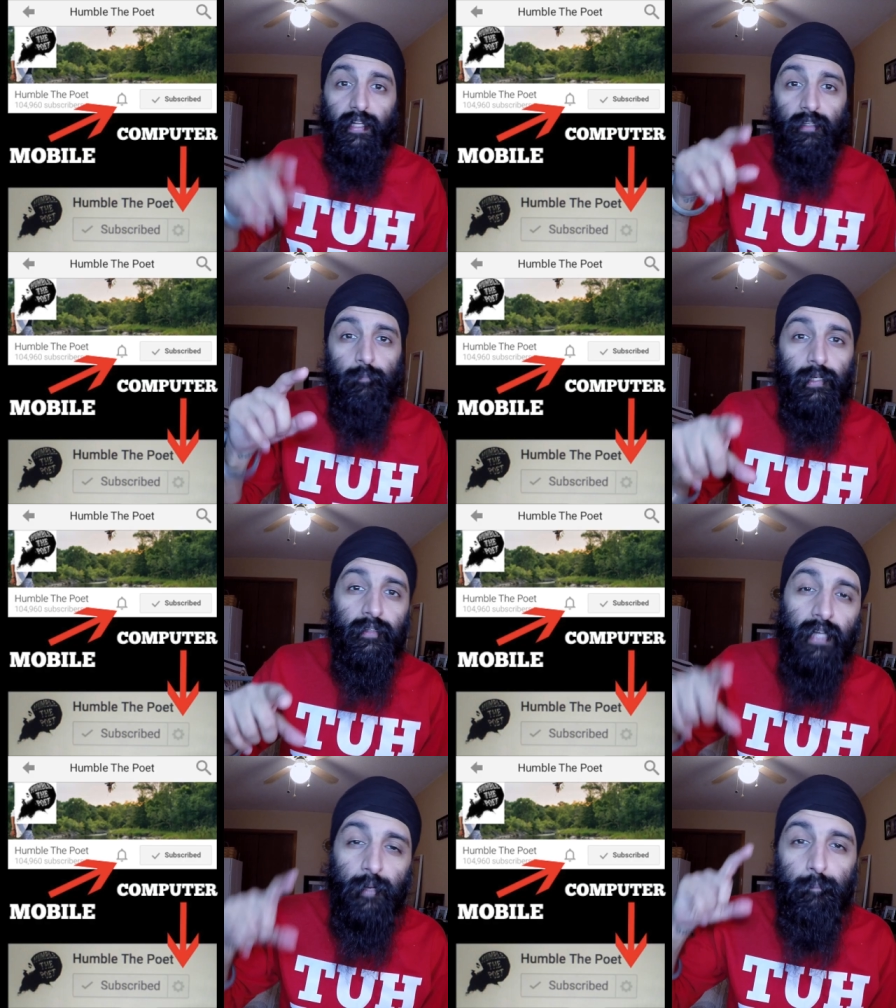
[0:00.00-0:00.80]
In the
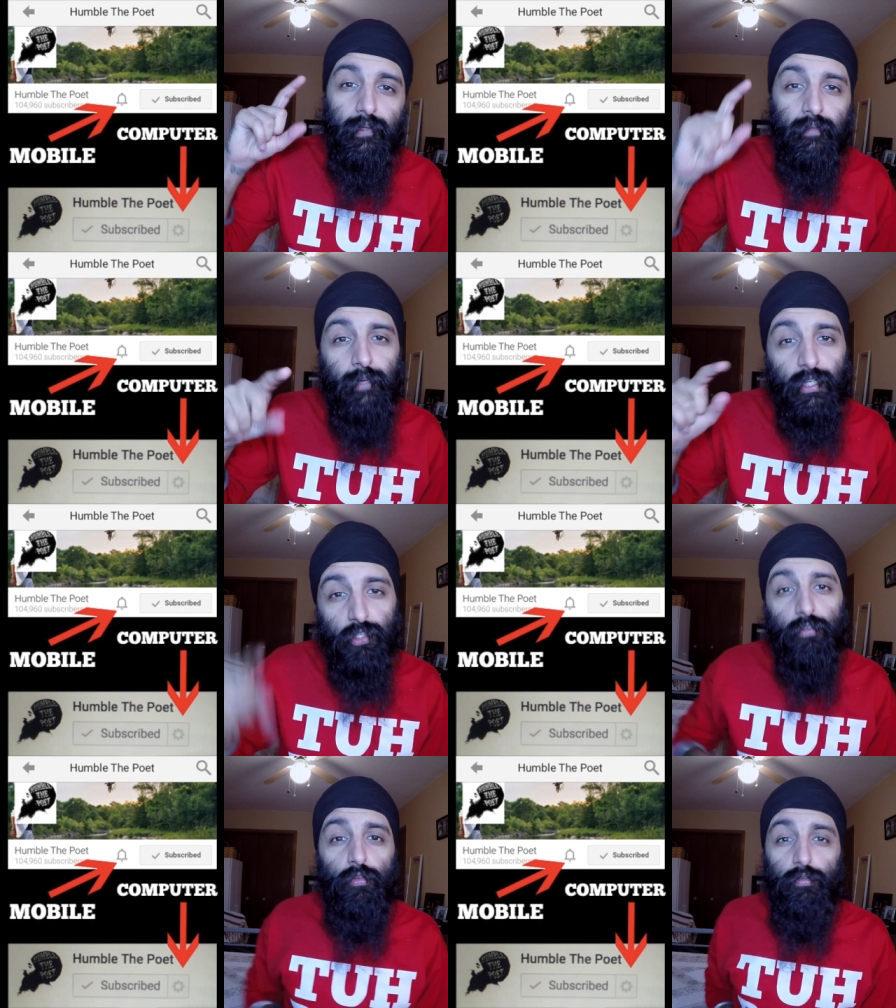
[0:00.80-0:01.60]
meantime, please make
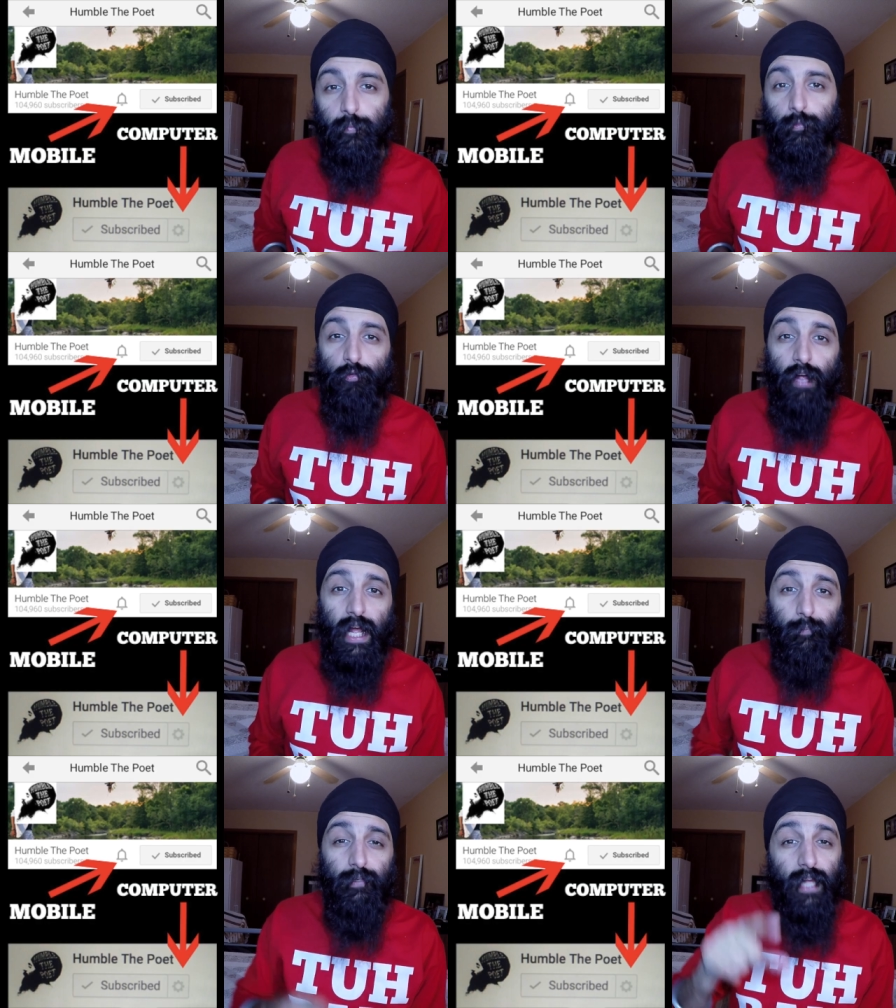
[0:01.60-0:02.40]
sure you
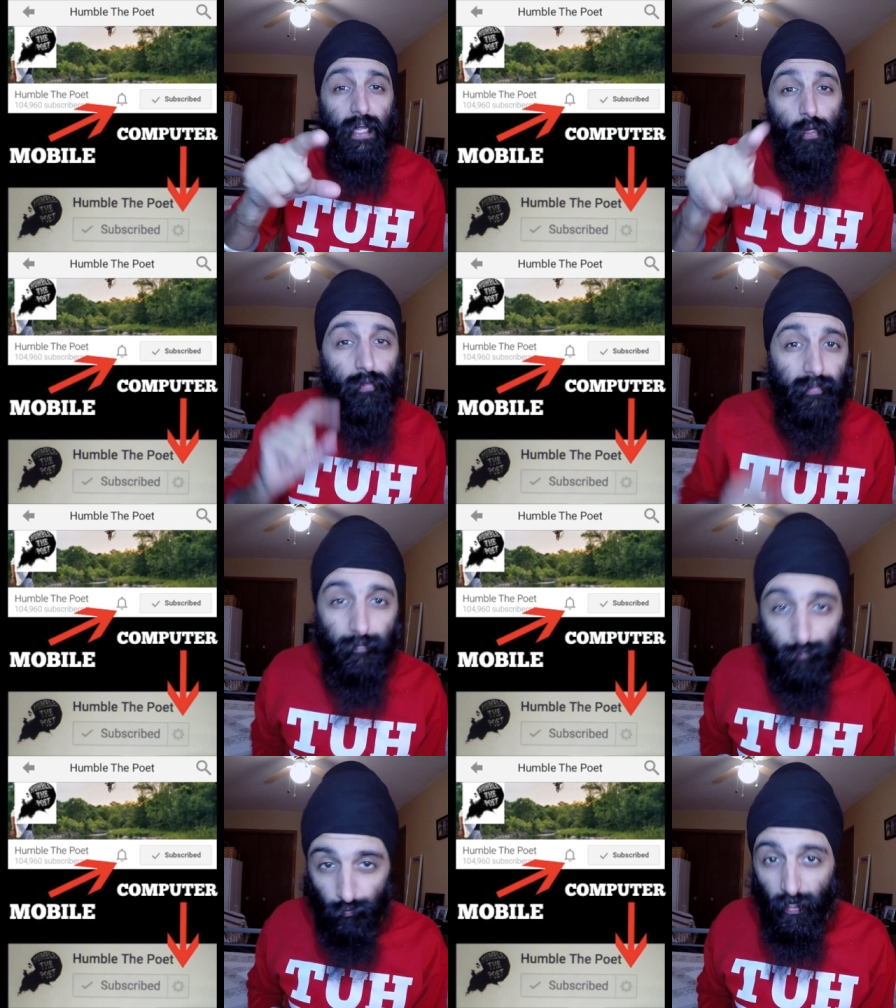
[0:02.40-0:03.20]
subscribe. Not only
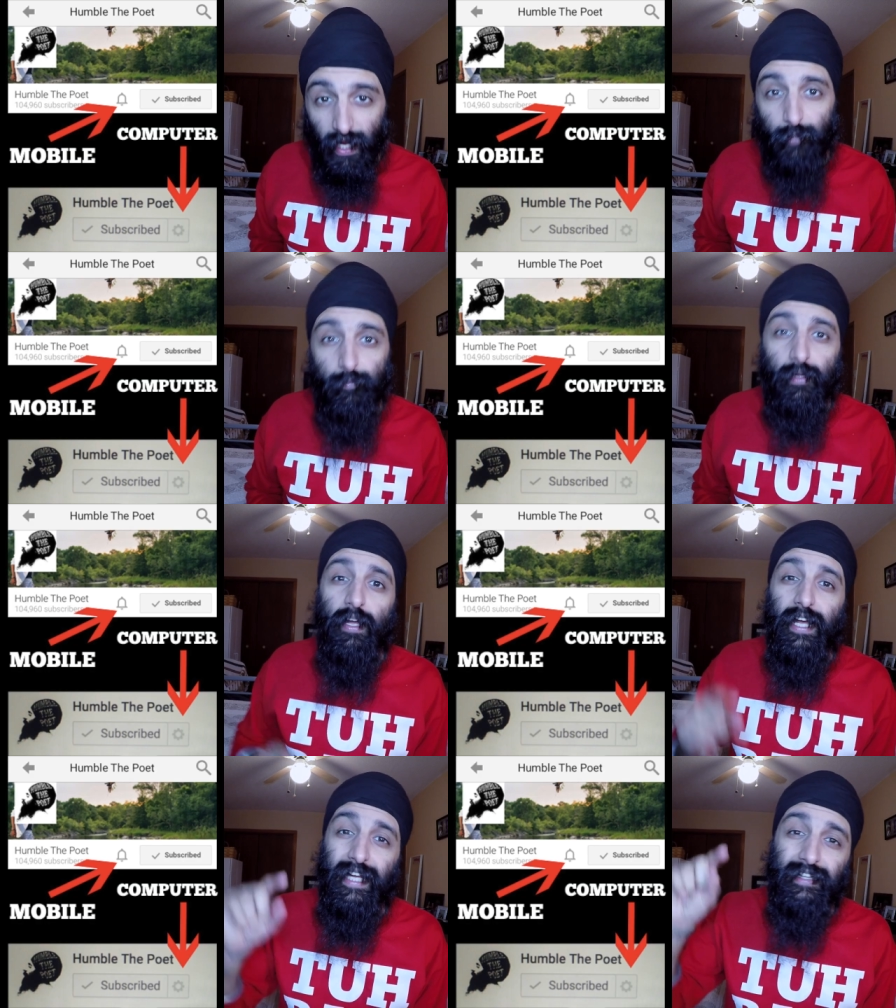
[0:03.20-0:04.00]
subscribe,
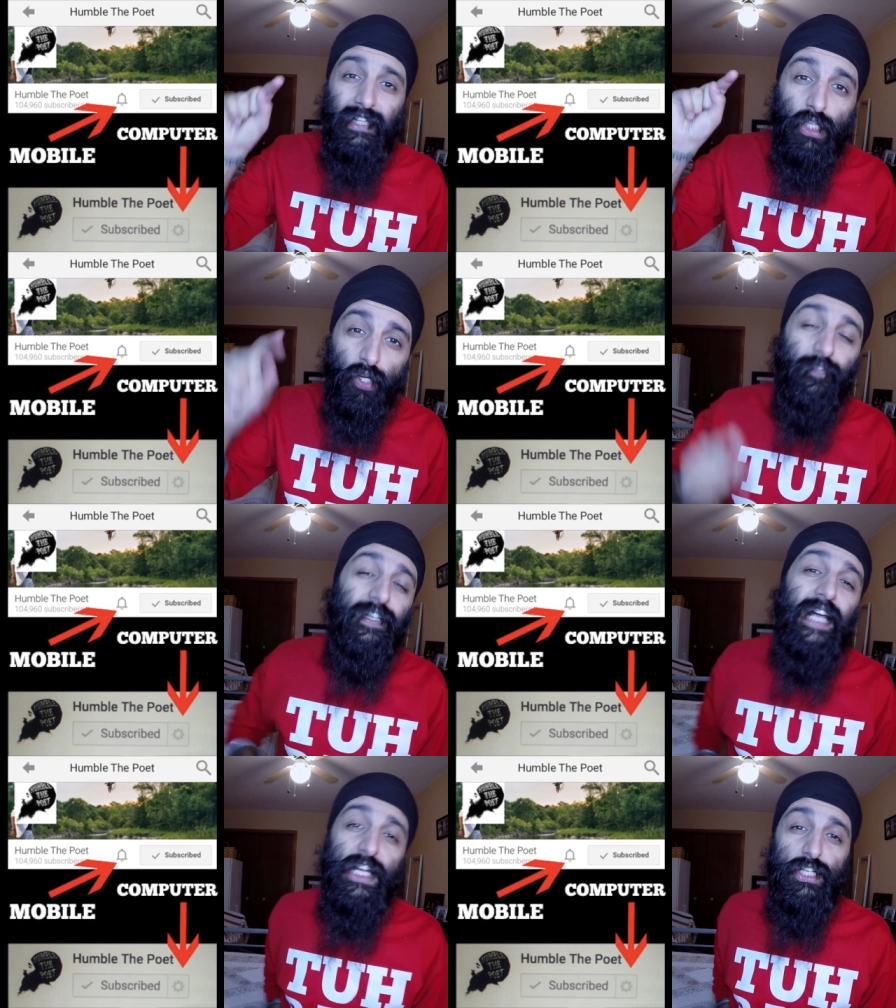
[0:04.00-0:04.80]
hit the
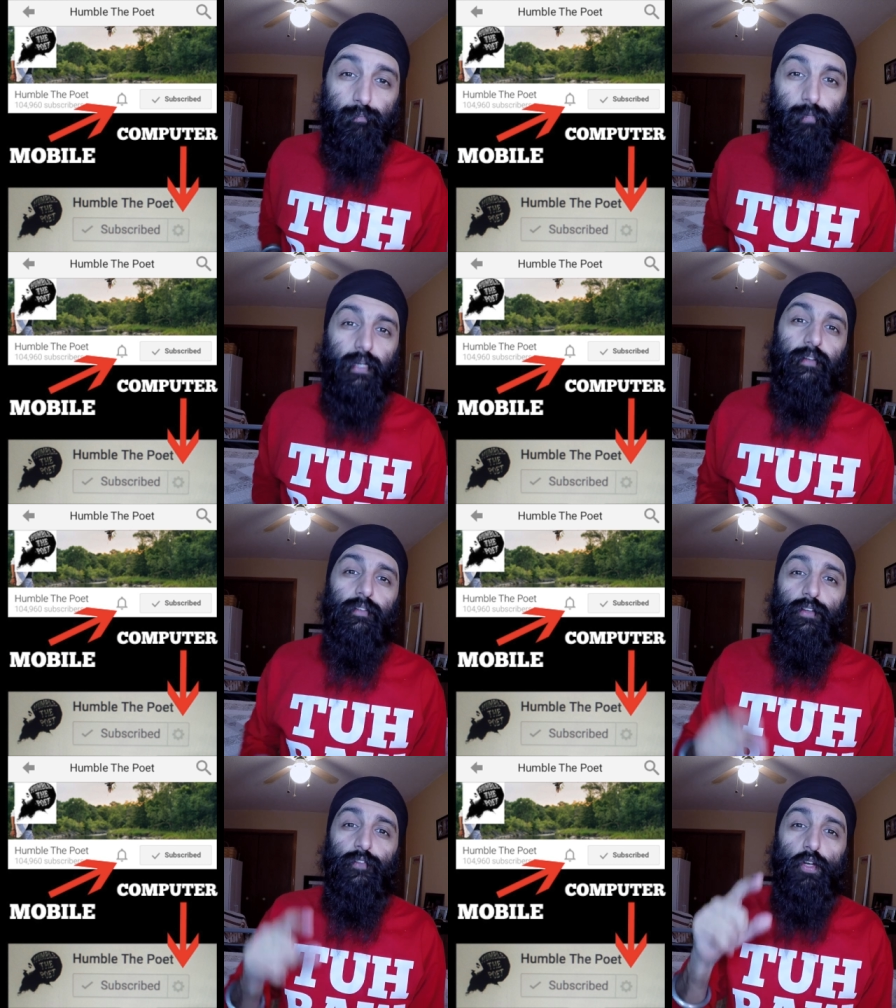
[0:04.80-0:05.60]
notification button.
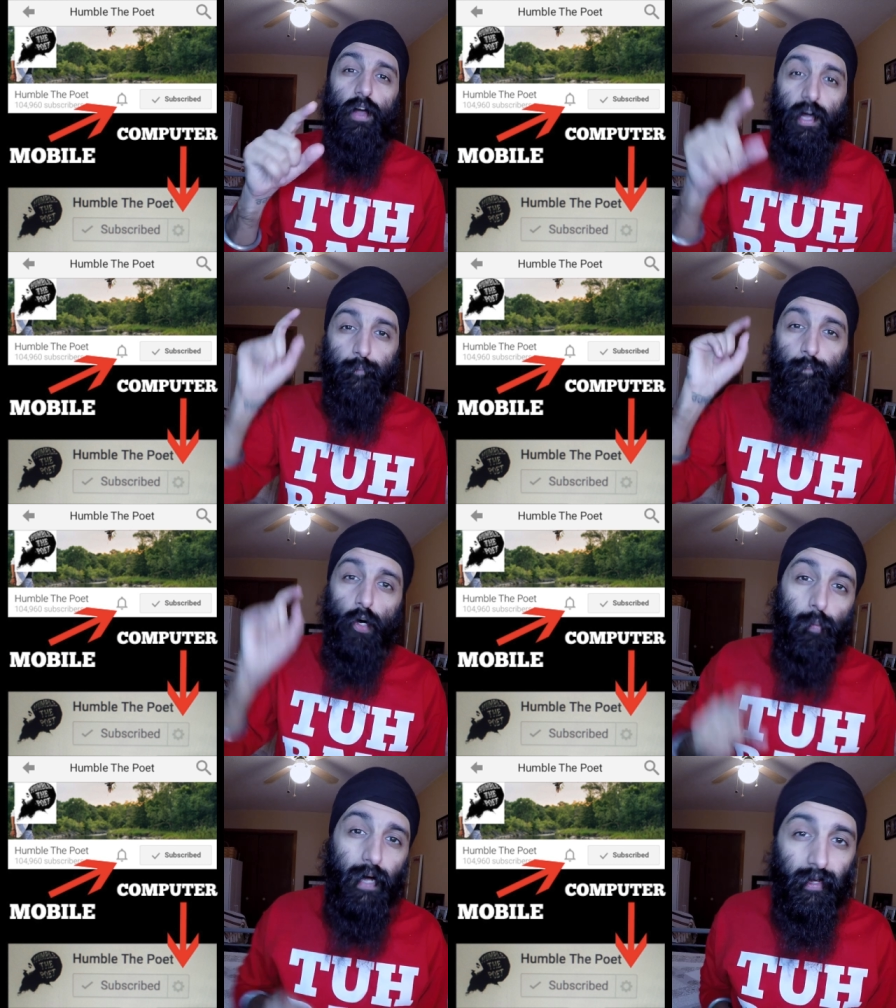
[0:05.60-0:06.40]
So if you're on
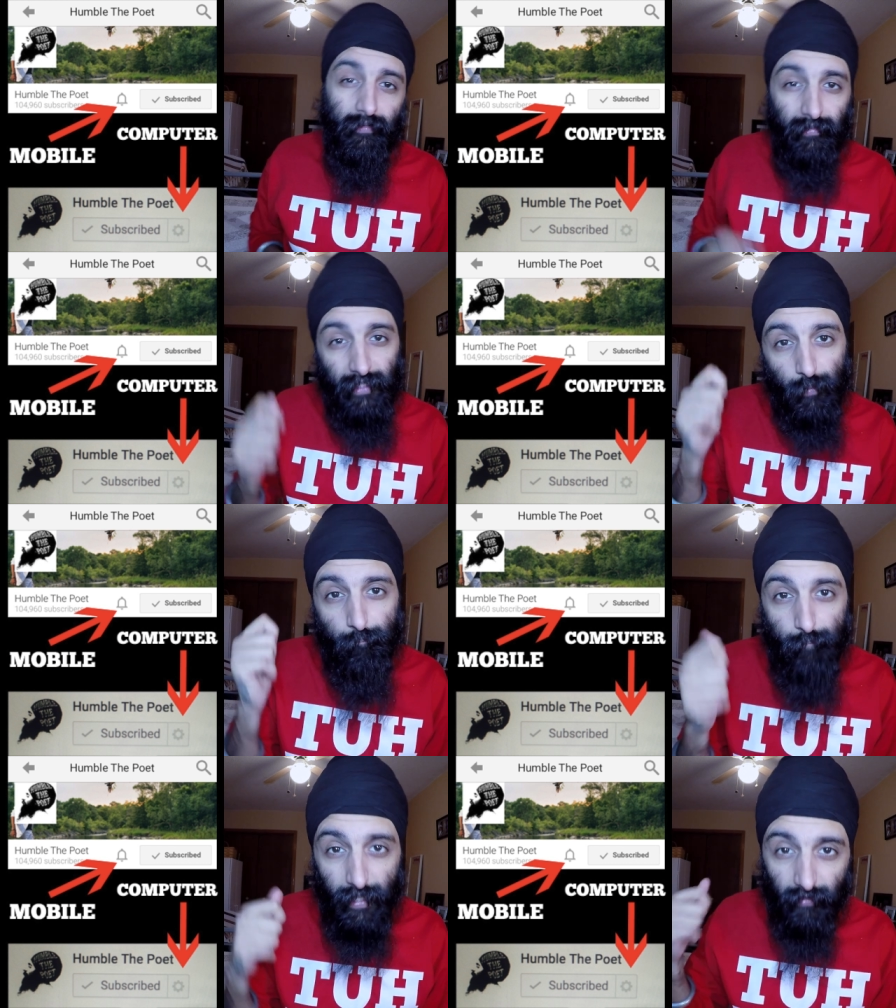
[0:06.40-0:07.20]
mobile, it's a little
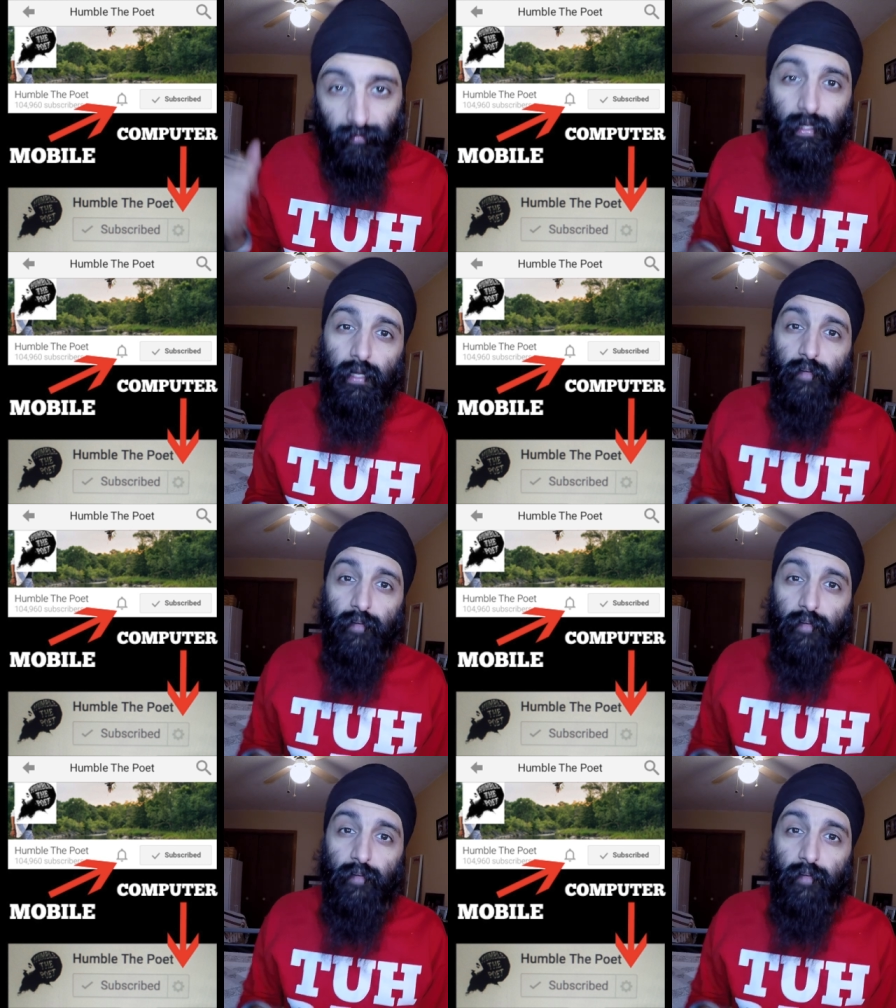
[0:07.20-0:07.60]
bell.